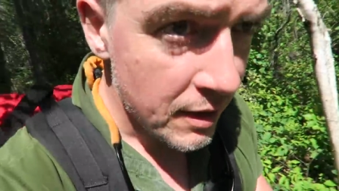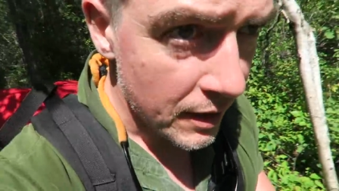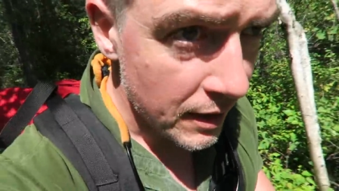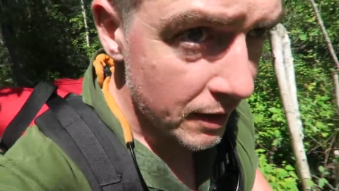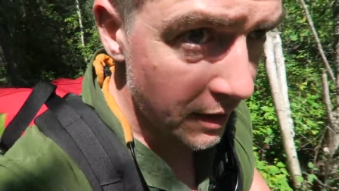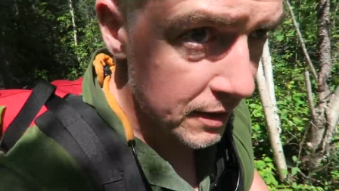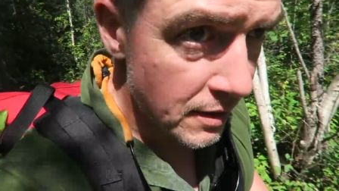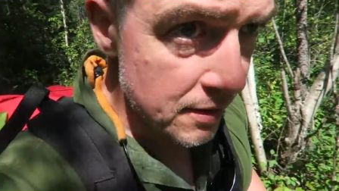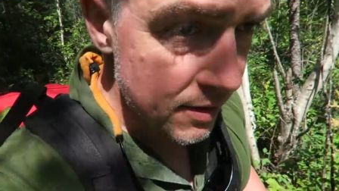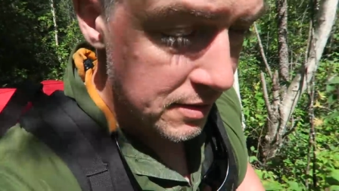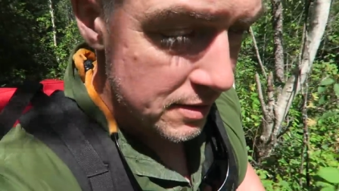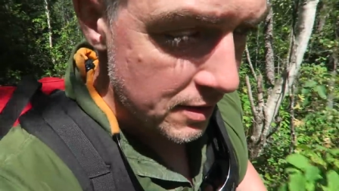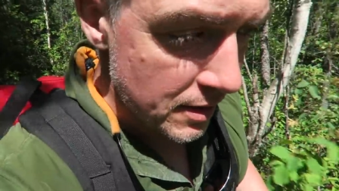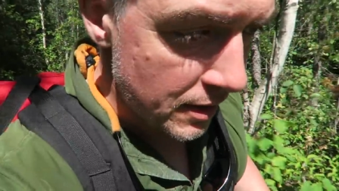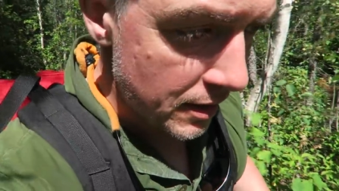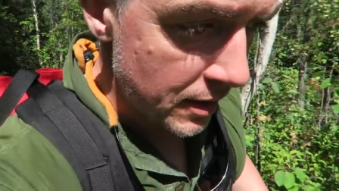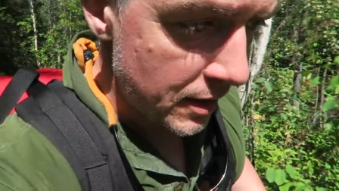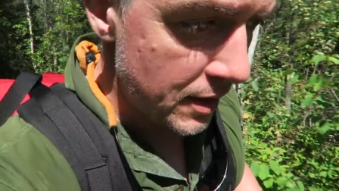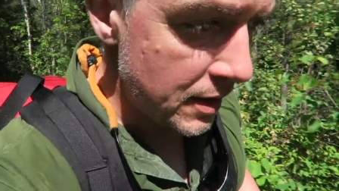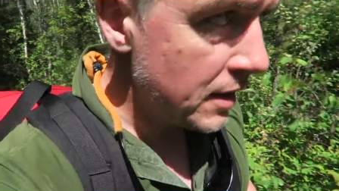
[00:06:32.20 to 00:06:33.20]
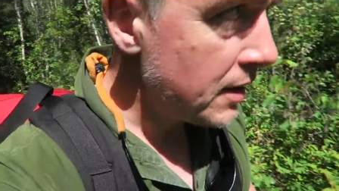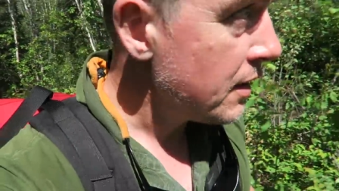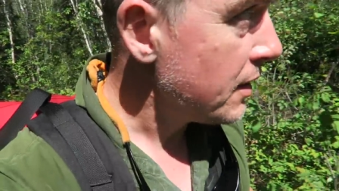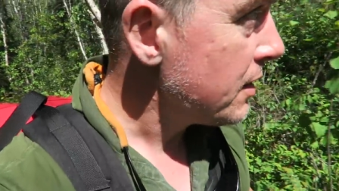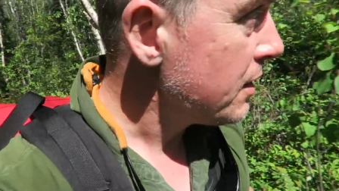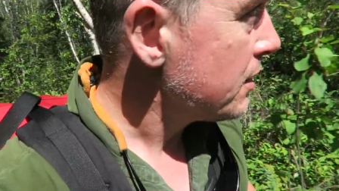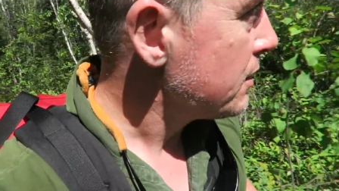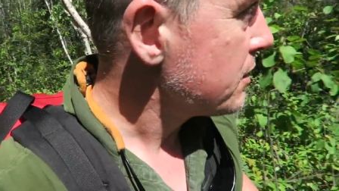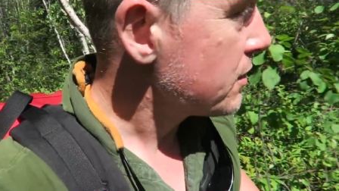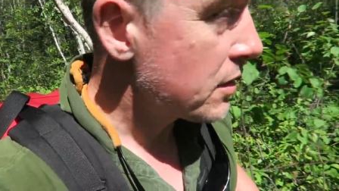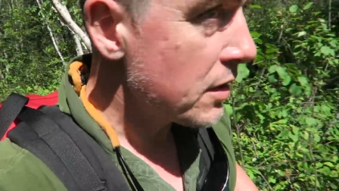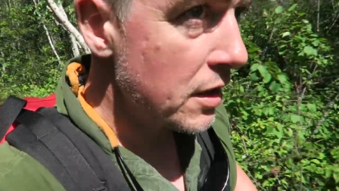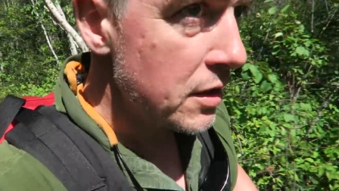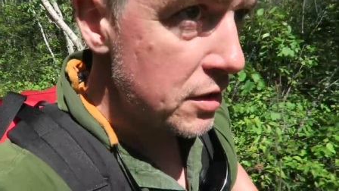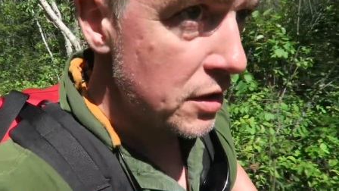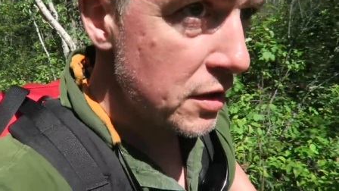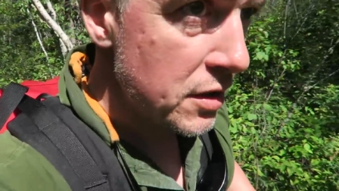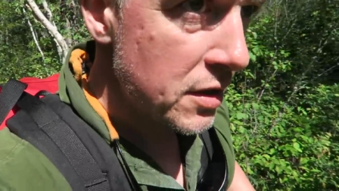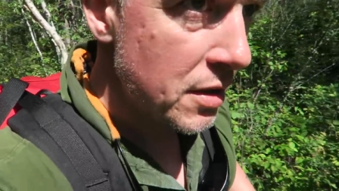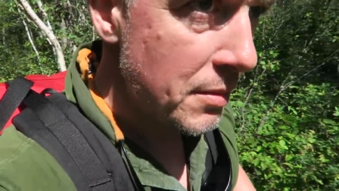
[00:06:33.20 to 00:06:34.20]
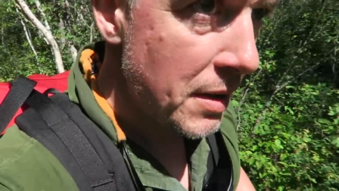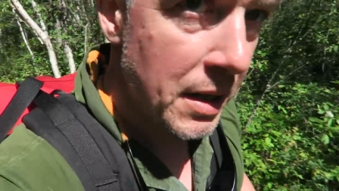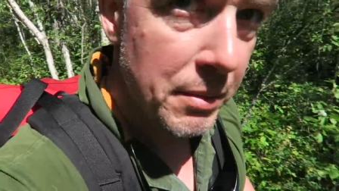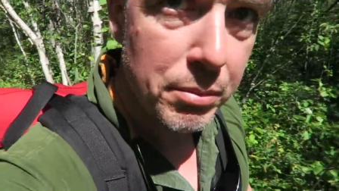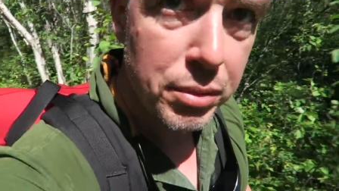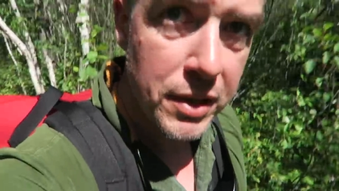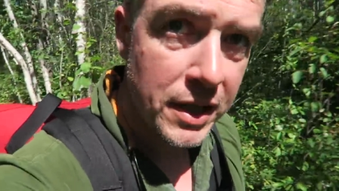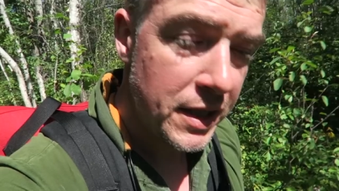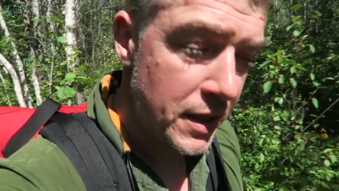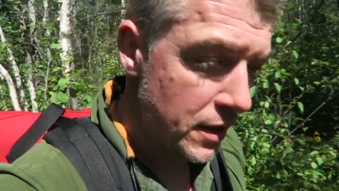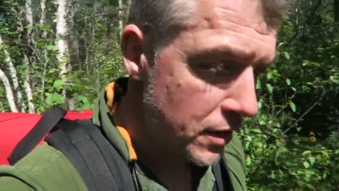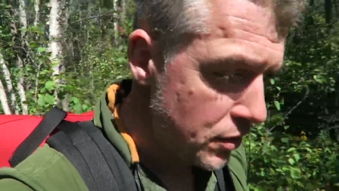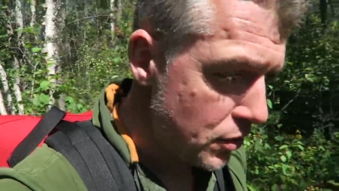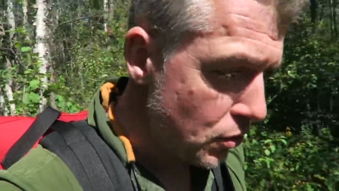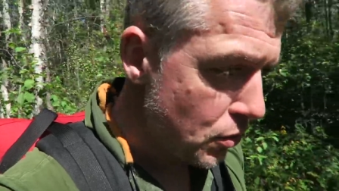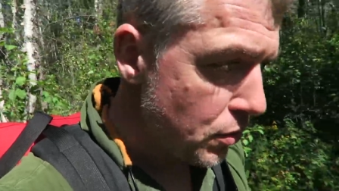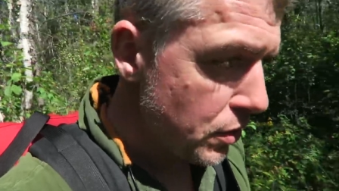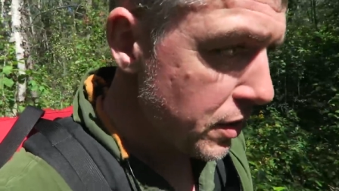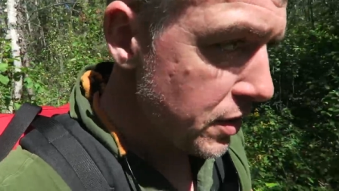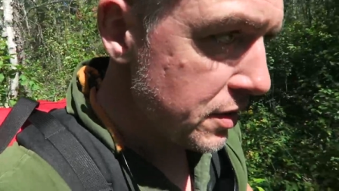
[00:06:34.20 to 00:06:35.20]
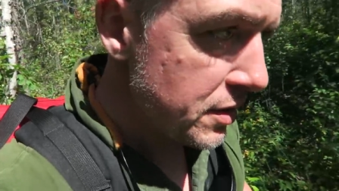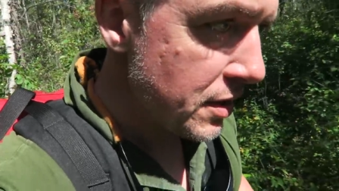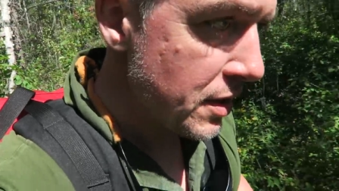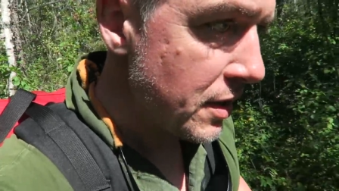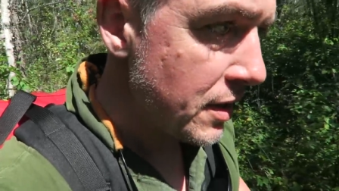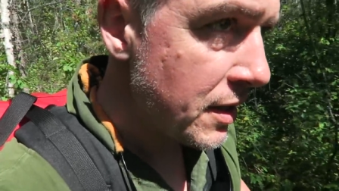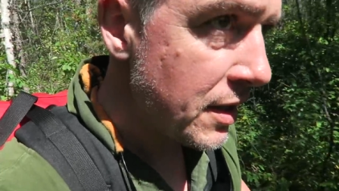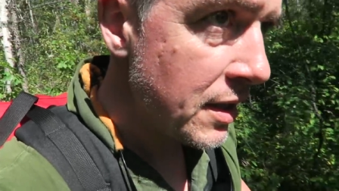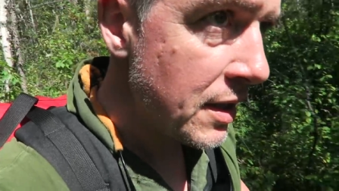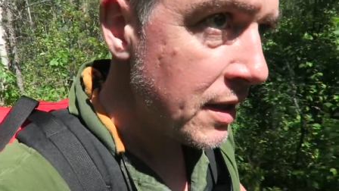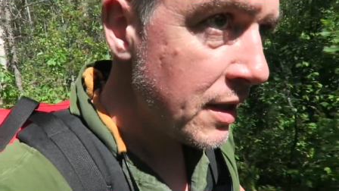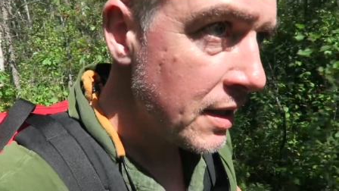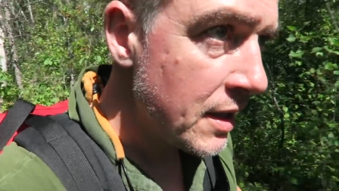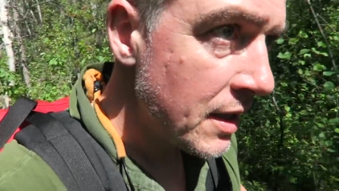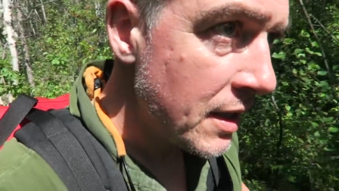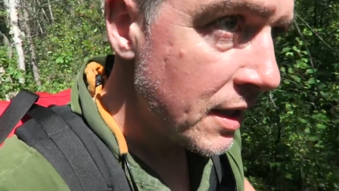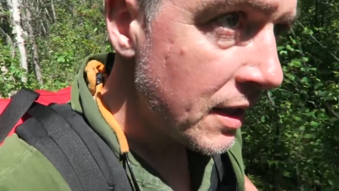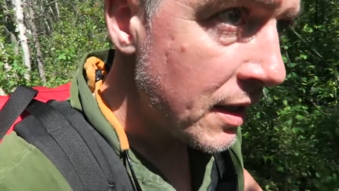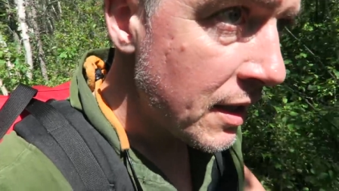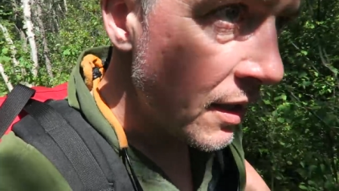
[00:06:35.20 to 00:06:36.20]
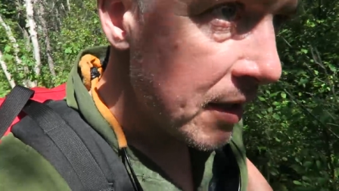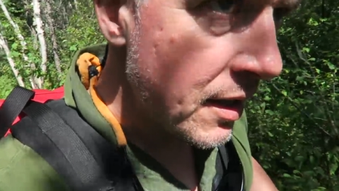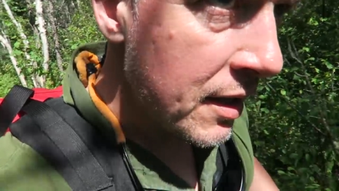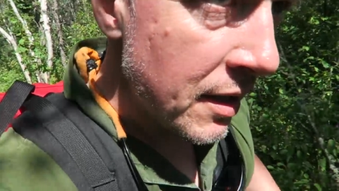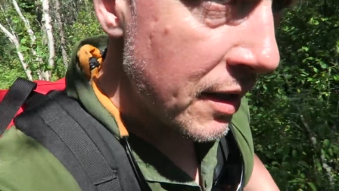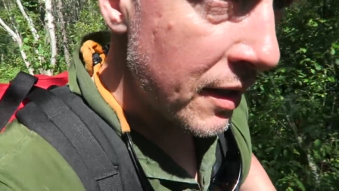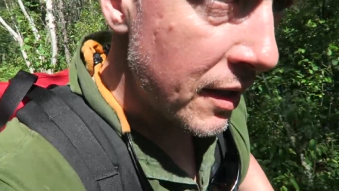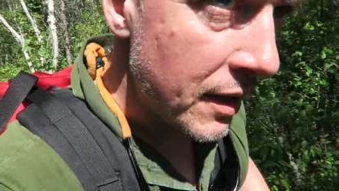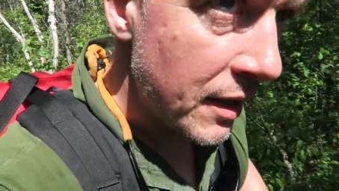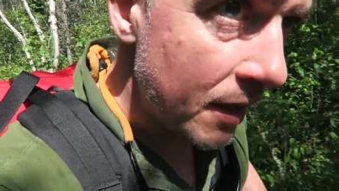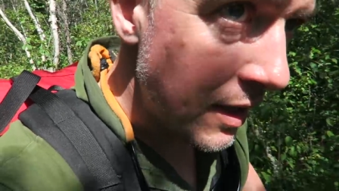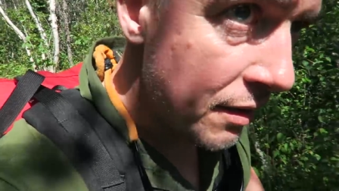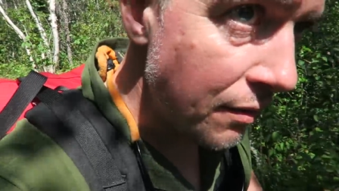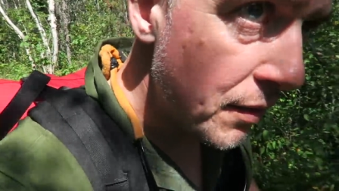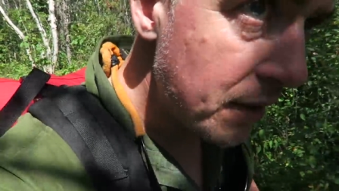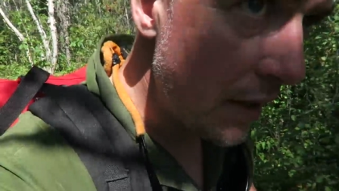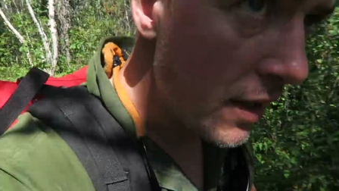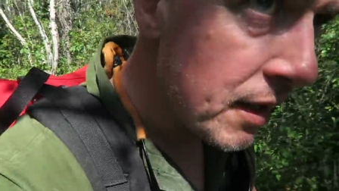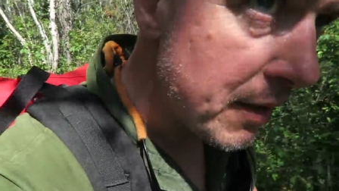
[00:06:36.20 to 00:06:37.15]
and it's good just to make plenty of noise. And here we